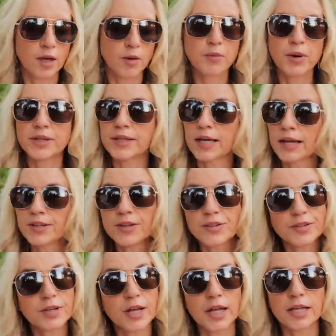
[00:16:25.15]
But that
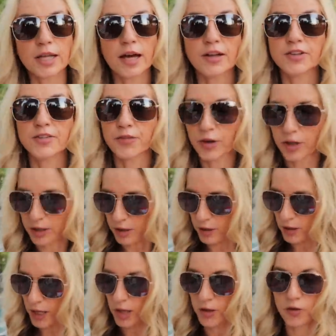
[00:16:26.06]
does not last very
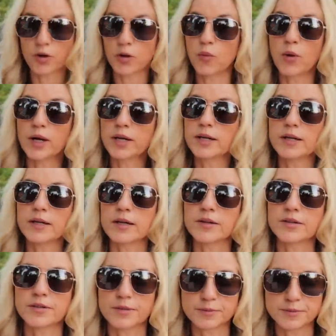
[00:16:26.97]
long. I don't know what it
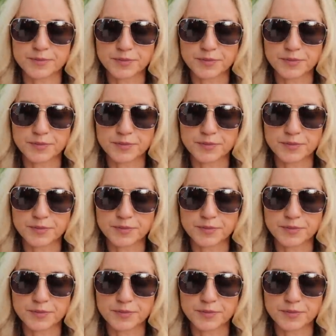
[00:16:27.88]
is.